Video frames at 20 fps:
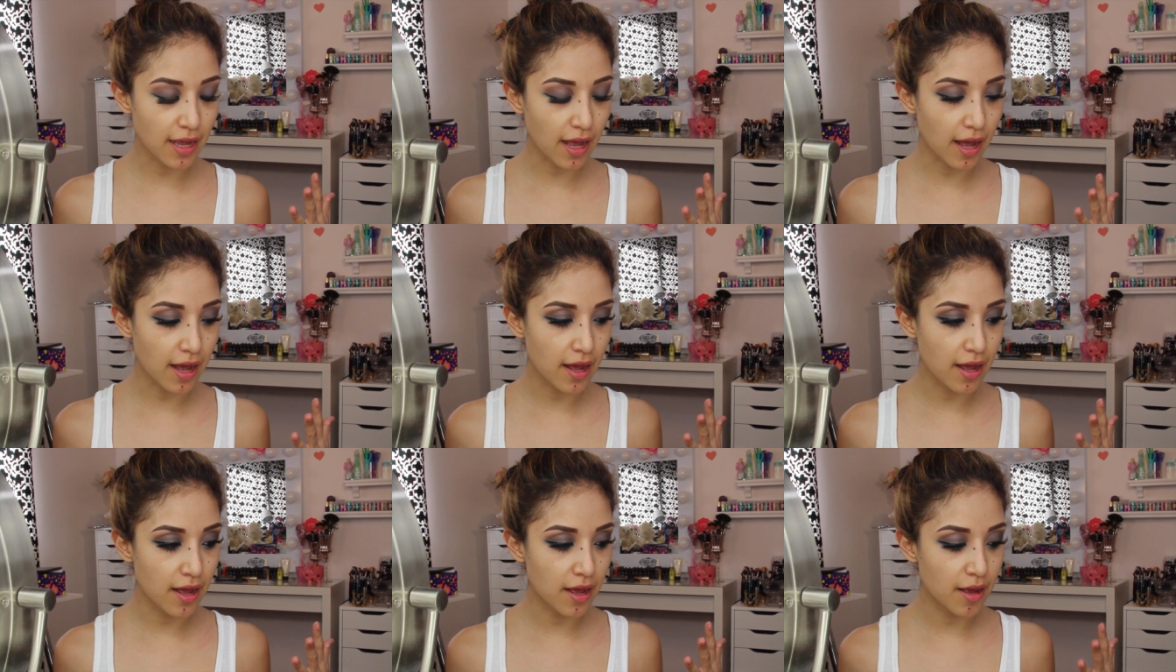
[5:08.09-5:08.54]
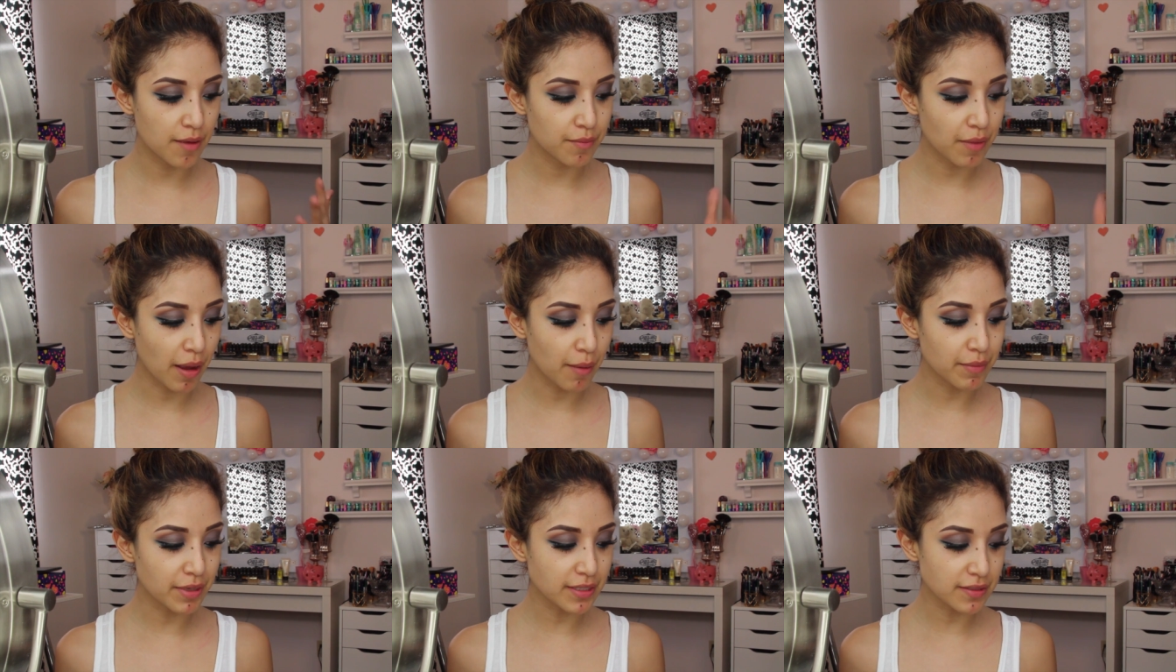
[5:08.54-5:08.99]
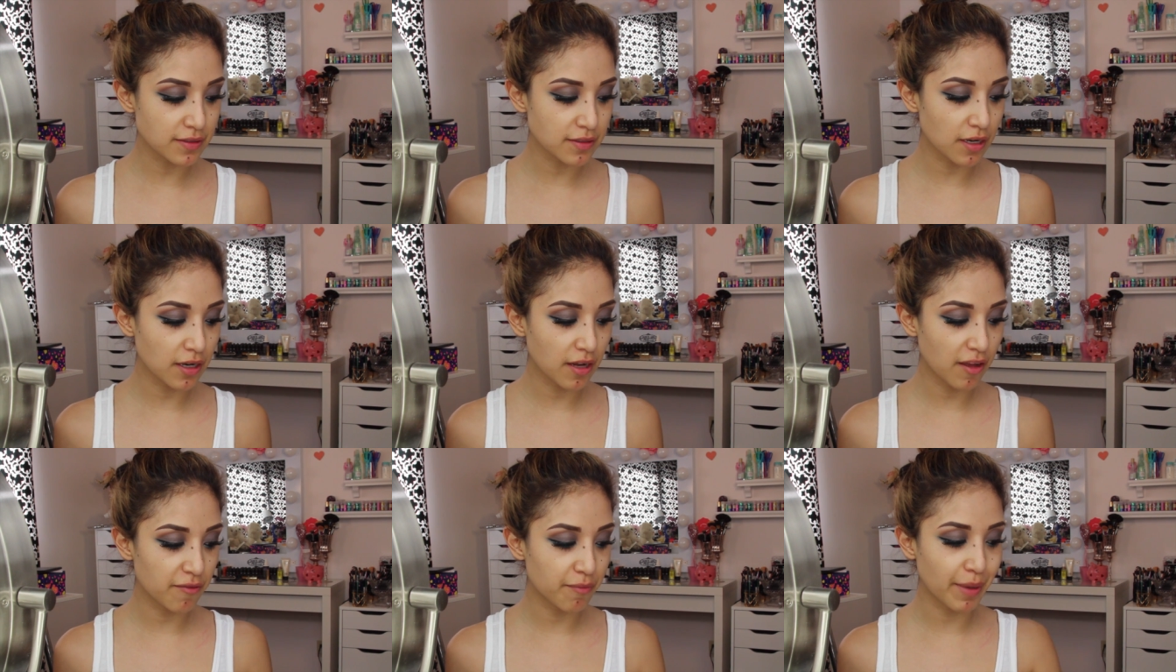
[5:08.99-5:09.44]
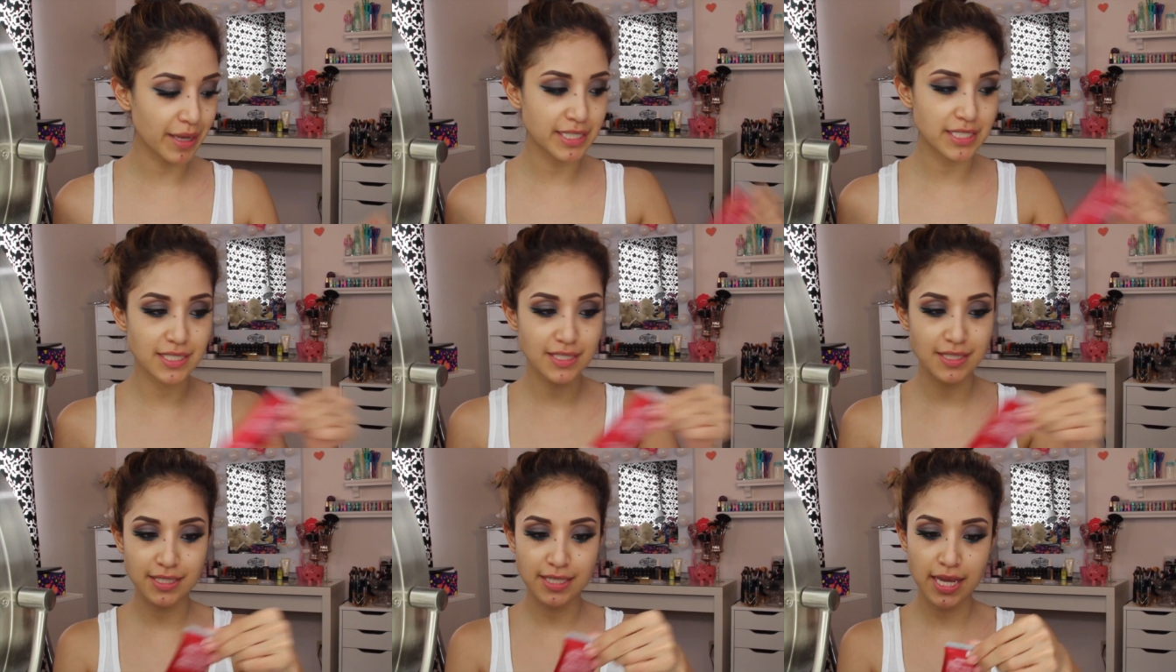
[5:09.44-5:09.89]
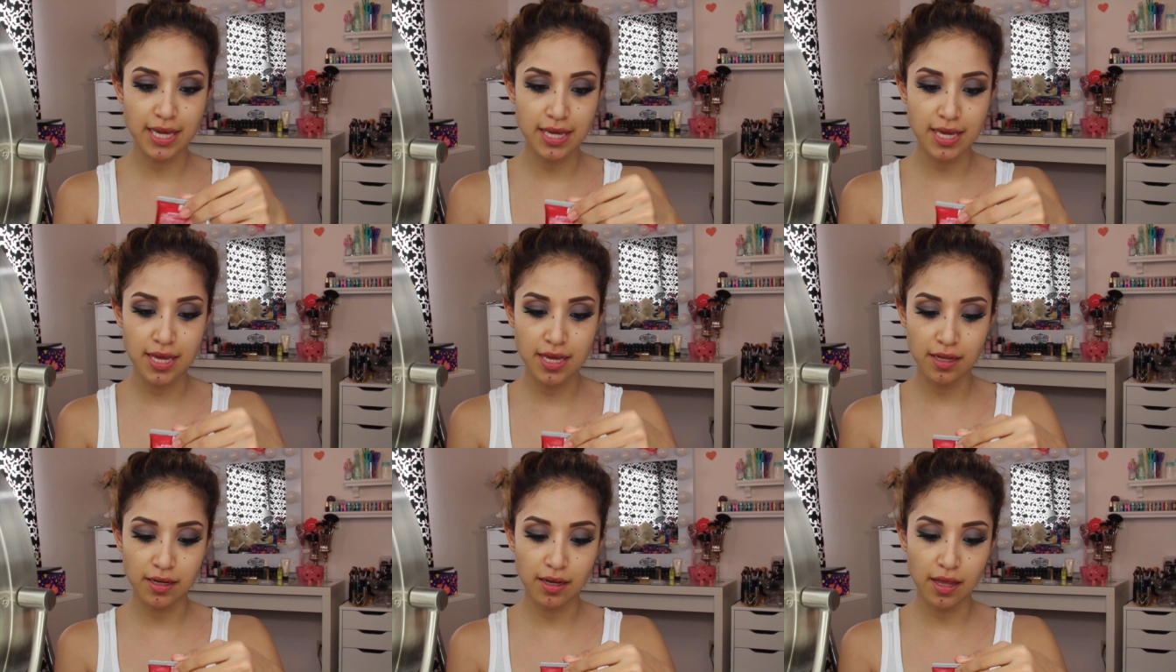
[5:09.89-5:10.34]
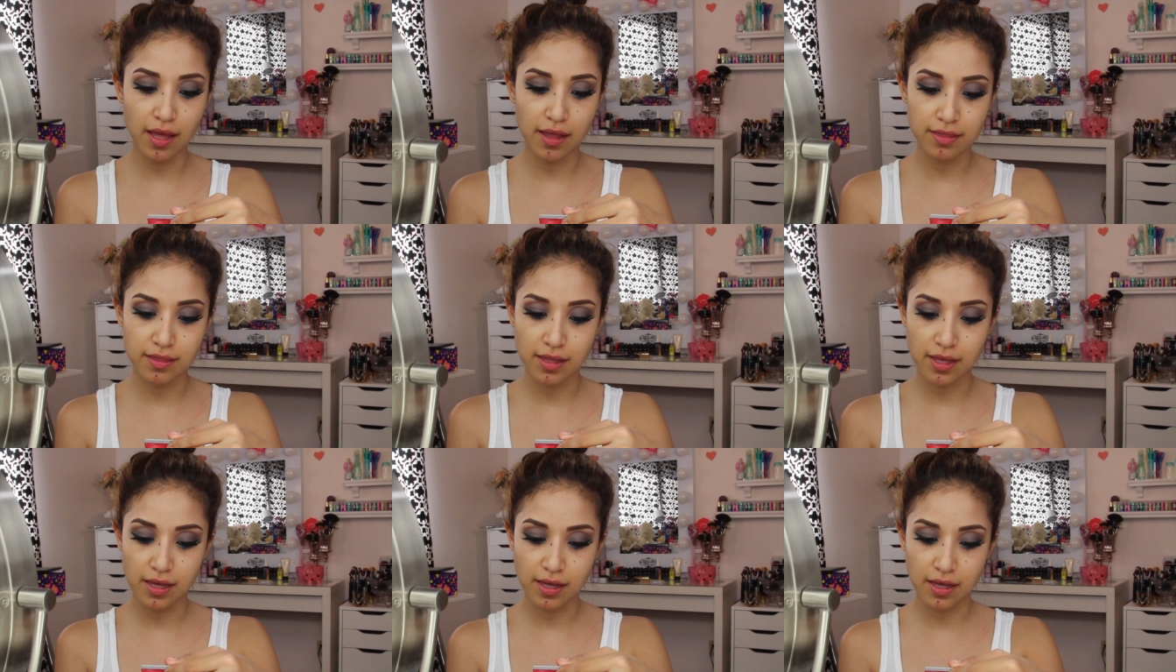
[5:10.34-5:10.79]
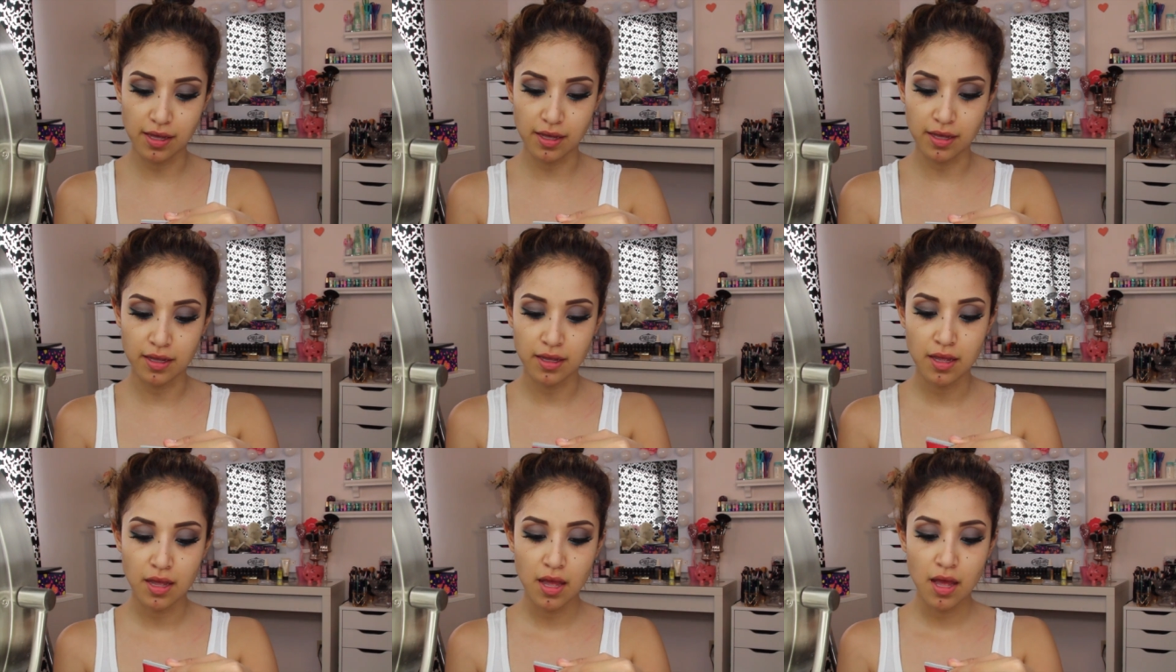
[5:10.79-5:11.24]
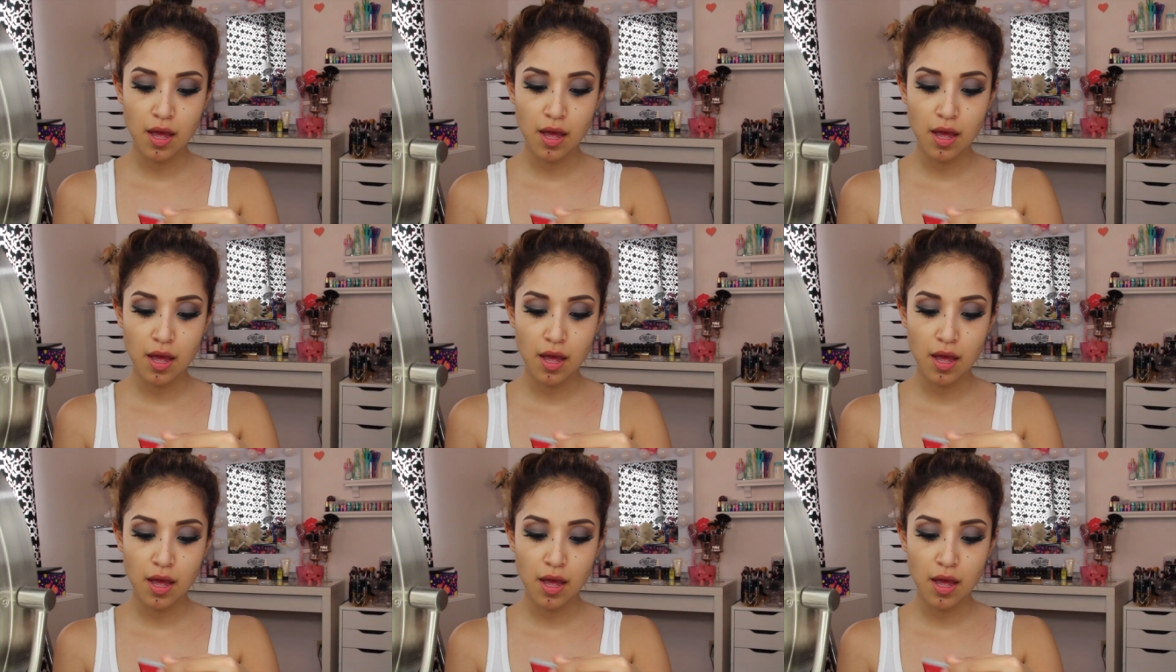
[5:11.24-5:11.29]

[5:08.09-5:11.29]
Um, I'm going to start off by just taking the